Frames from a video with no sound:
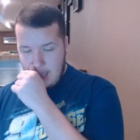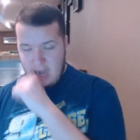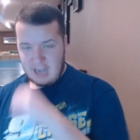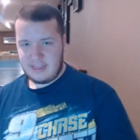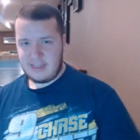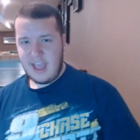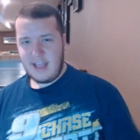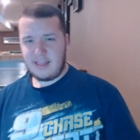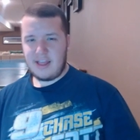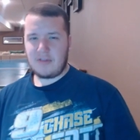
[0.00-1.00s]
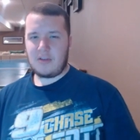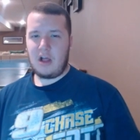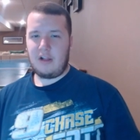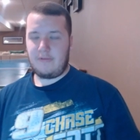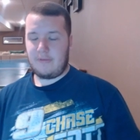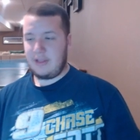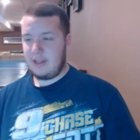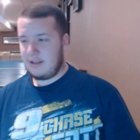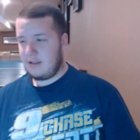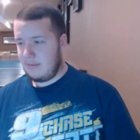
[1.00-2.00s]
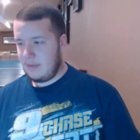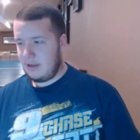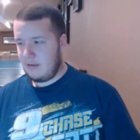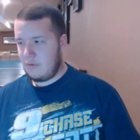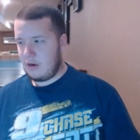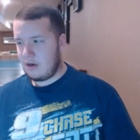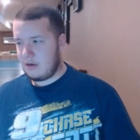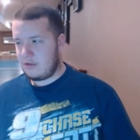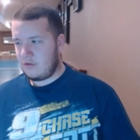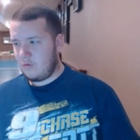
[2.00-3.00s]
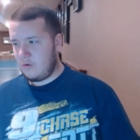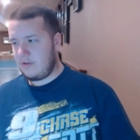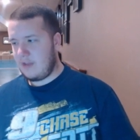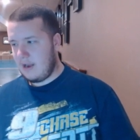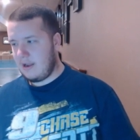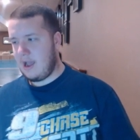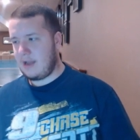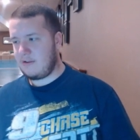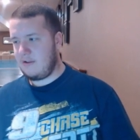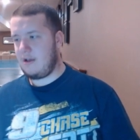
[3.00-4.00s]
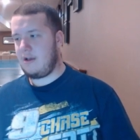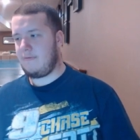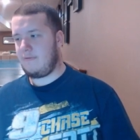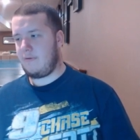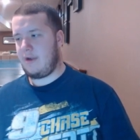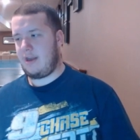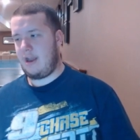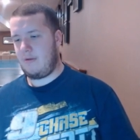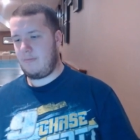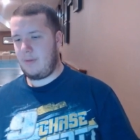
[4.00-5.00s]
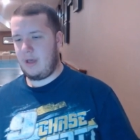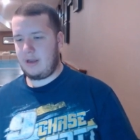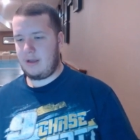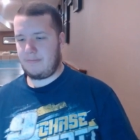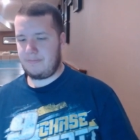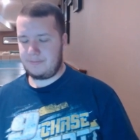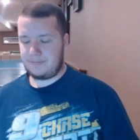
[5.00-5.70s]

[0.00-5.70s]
I think that's all of them. I think that's all my good water stories that I got uh, for right now. But um,